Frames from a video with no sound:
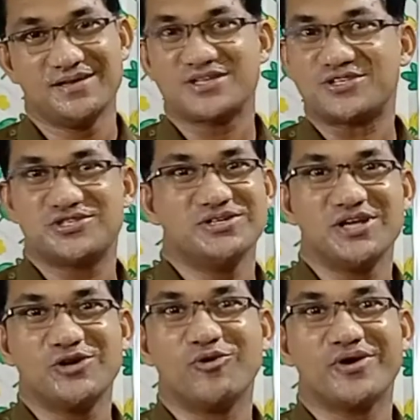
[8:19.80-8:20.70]
Sachin
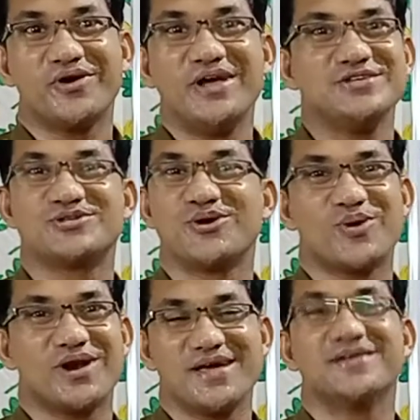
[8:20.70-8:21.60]
Tendulkar is
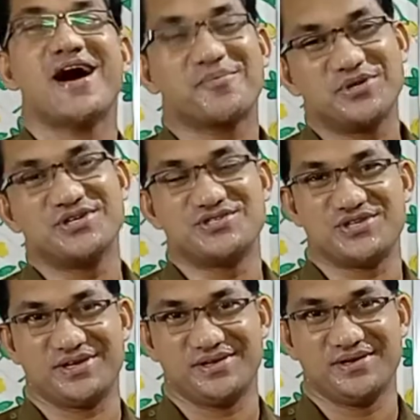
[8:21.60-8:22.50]
not like Harbhajan
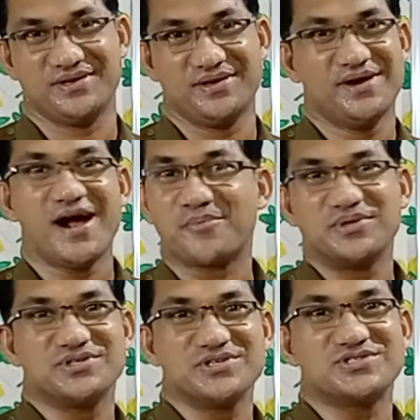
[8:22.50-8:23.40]
Singh.
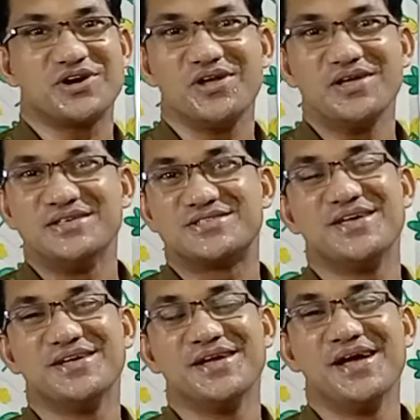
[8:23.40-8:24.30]
Harbhajan
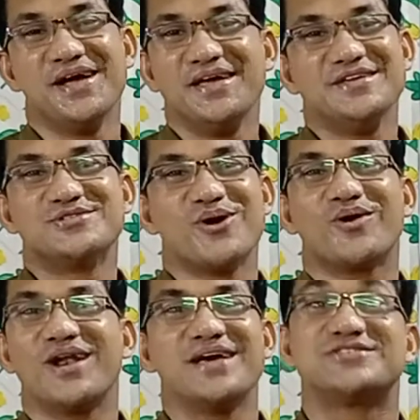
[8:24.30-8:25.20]
Singh is
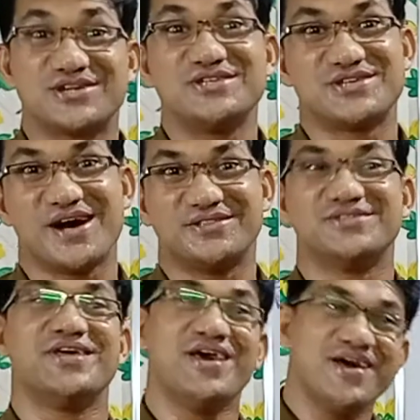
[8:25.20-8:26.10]
not like
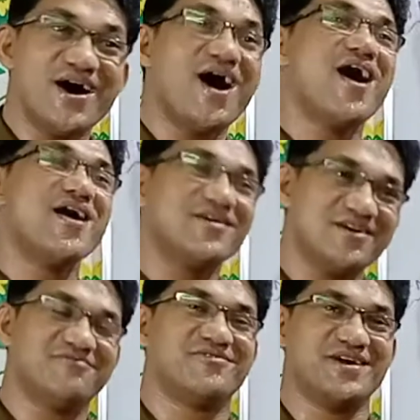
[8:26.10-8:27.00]
Srishant. They are
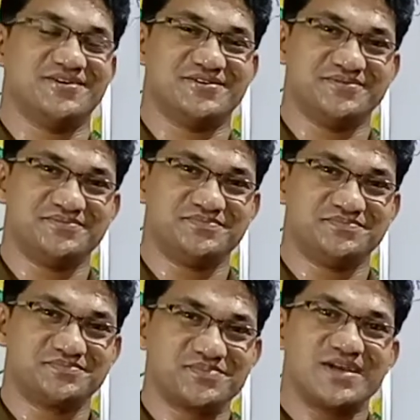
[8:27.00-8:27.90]
different.
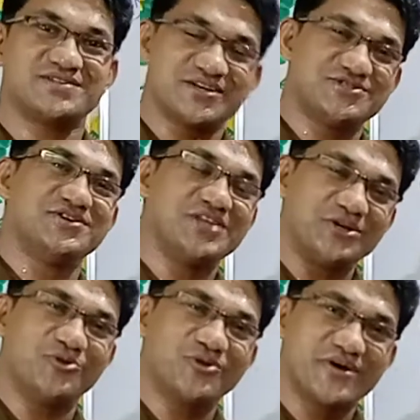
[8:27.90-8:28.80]
Sachin
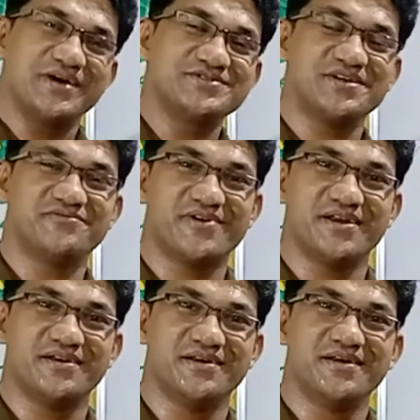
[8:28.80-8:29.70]
Tendulkar is
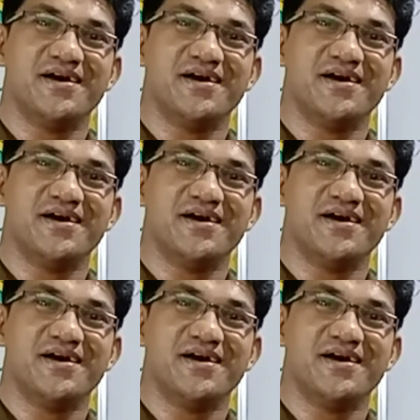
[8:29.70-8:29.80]
different.